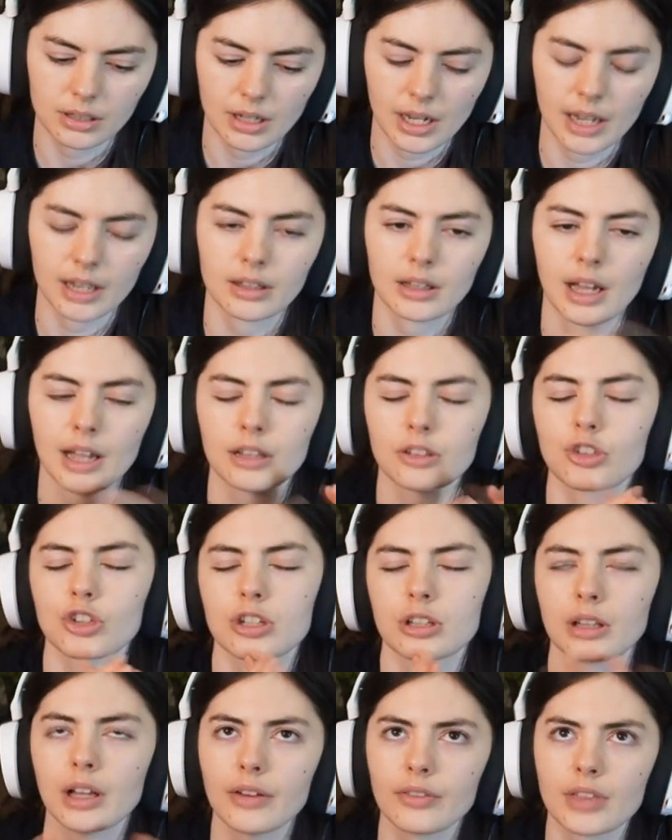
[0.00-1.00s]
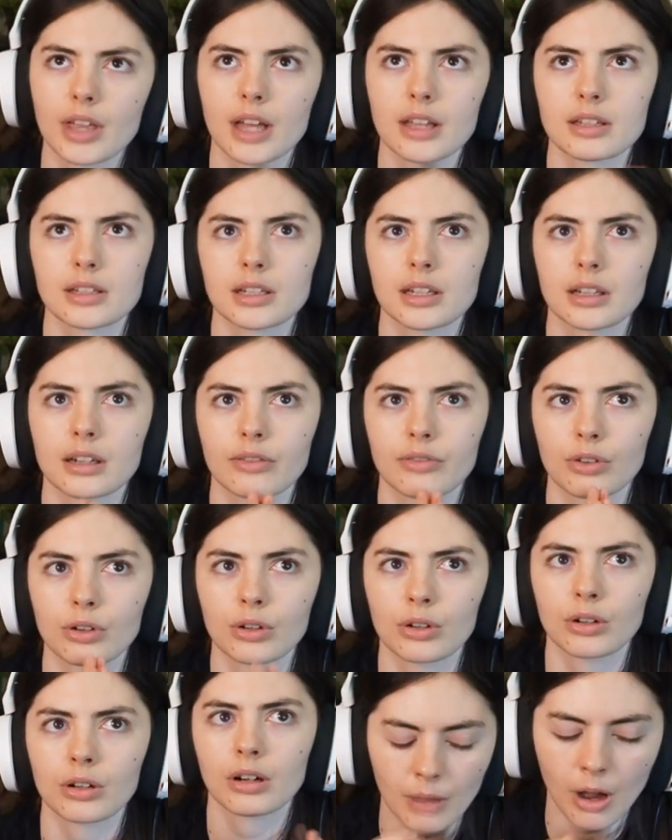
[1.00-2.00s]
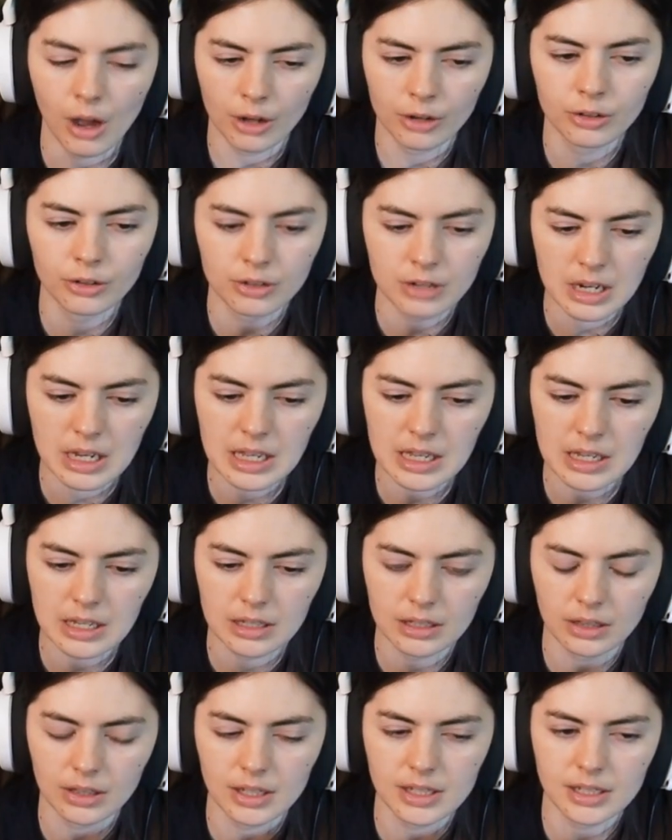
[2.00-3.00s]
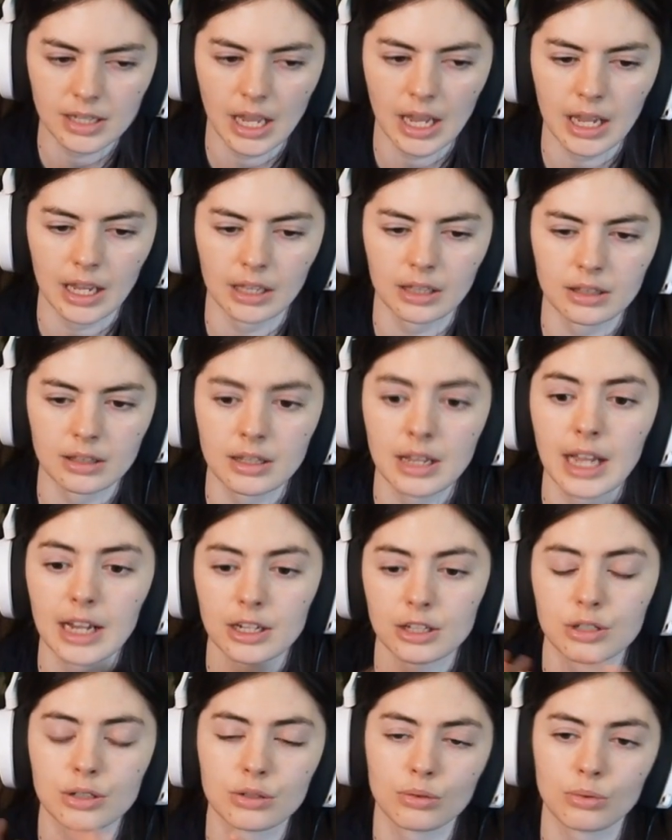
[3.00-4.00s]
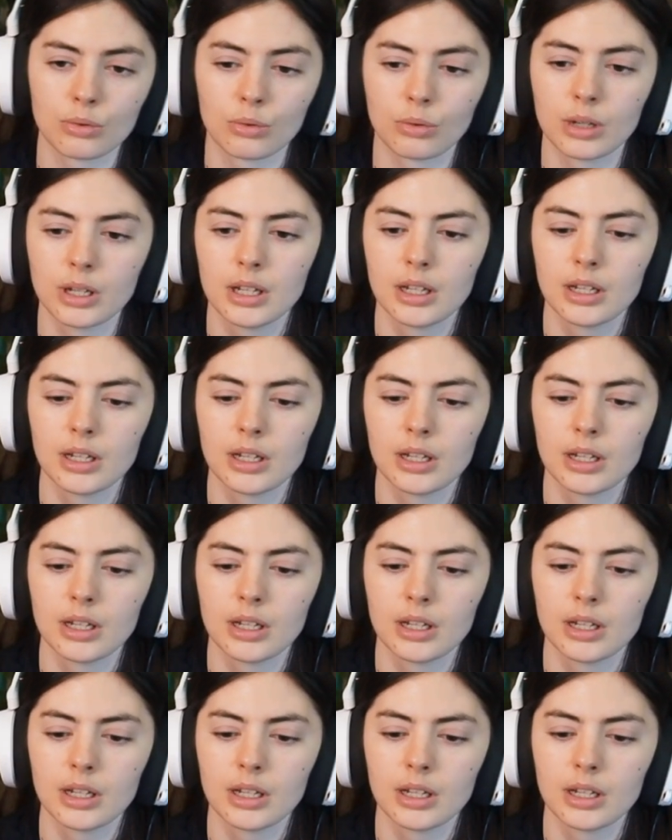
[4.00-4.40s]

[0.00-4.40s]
I just love that scene of her on her knees in the sand next to